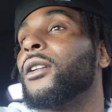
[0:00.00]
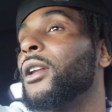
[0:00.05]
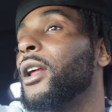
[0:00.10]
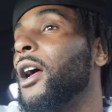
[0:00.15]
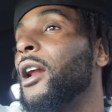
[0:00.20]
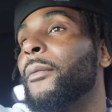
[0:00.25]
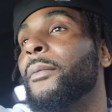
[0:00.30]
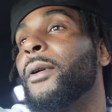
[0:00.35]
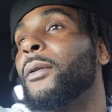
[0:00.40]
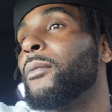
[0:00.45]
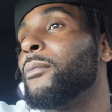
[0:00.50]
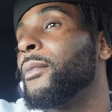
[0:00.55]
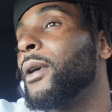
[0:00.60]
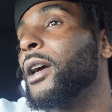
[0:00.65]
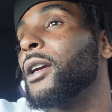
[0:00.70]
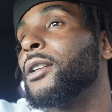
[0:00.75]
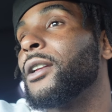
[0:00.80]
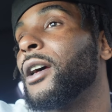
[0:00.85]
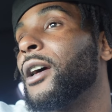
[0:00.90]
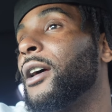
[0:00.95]
a lot of people
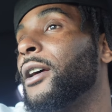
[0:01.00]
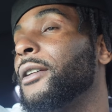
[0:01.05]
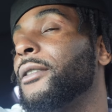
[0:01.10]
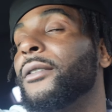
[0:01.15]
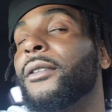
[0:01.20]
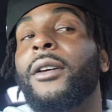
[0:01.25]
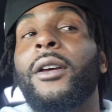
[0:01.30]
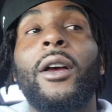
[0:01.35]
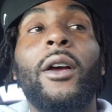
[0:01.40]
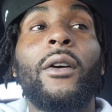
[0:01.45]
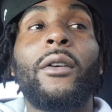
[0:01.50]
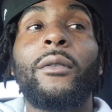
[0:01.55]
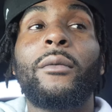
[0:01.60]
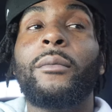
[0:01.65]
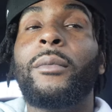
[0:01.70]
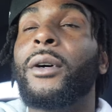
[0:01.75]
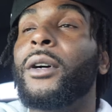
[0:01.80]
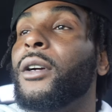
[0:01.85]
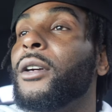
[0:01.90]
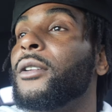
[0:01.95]
might not.
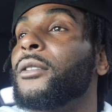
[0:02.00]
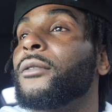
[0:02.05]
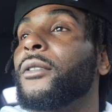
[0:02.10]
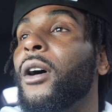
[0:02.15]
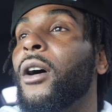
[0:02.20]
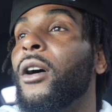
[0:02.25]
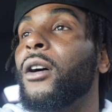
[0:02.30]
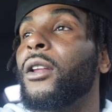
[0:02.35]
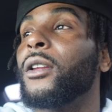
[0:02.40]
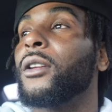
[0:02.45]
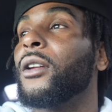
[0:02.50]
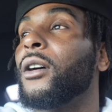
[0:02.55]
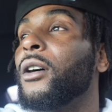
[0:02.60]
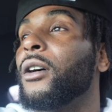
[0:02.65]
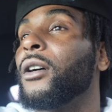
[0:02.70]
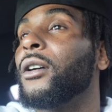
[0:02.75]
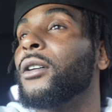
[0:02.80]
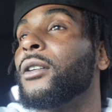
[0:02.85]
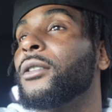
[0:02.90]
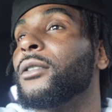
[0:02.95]
But all in
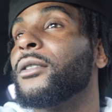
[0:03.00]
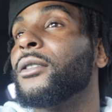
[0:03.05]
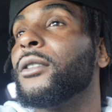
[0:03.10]
all,